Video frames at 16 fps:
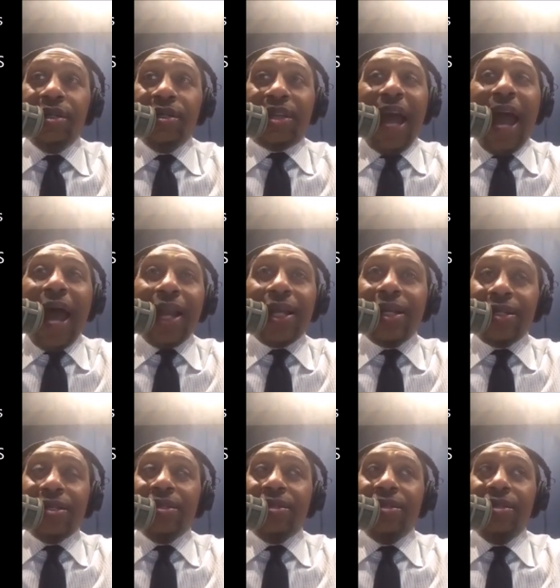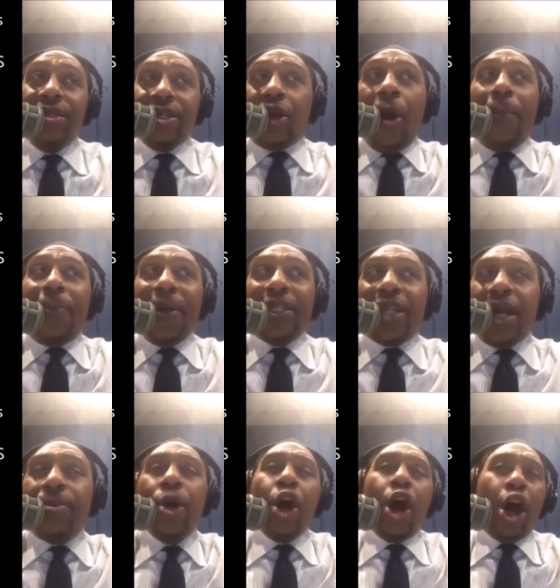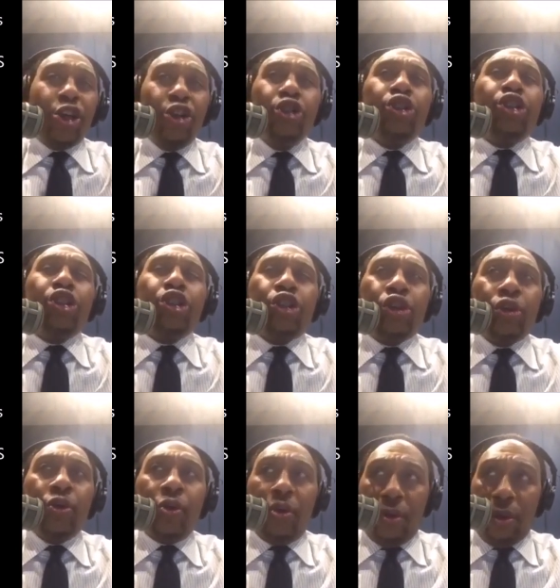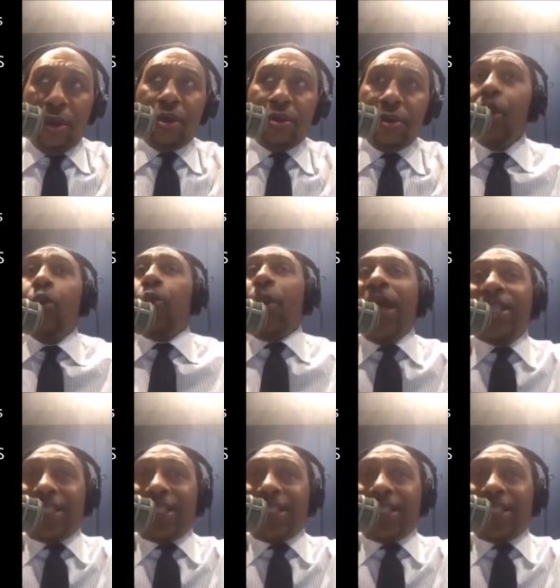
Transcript: Dallas is going to beat them? Are you sure? We